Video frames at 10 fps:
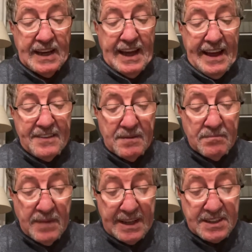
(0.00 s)
And the
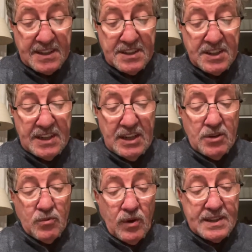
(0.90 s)
message
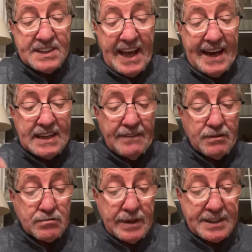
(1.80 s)
was that of a
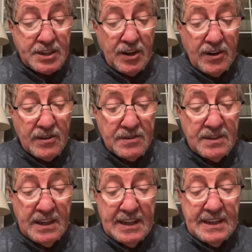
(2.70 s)

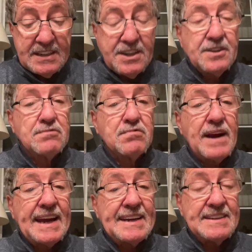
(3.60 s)
return to the
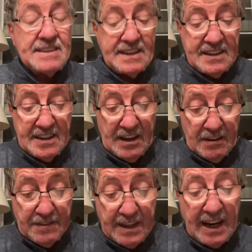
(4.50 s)
reign
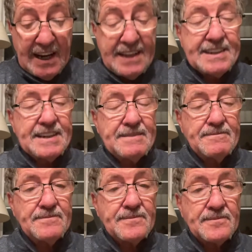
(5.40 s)
of God.
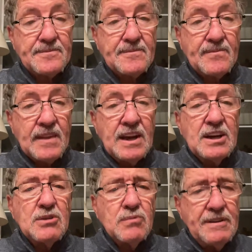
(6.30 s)

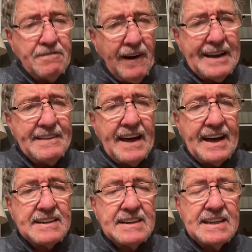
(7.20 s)
We find
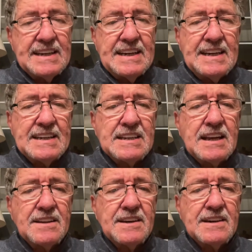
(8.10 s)
that
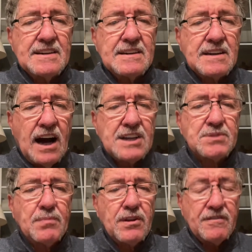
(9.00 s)
in the
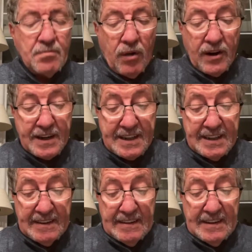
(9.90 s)
Gospel of Mark,
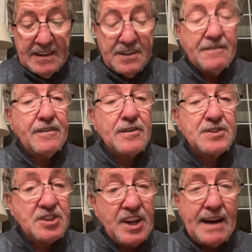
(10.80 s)
the
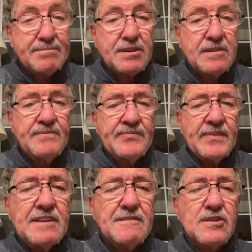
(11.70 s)
first chapter,
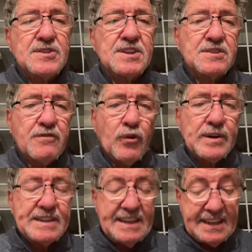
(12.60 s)
verses
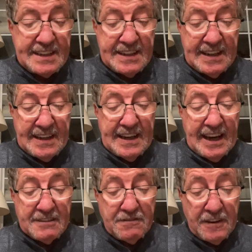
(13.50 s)
14
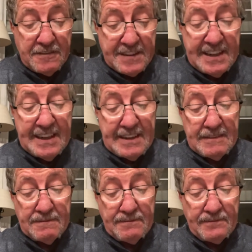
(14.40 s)
and 15.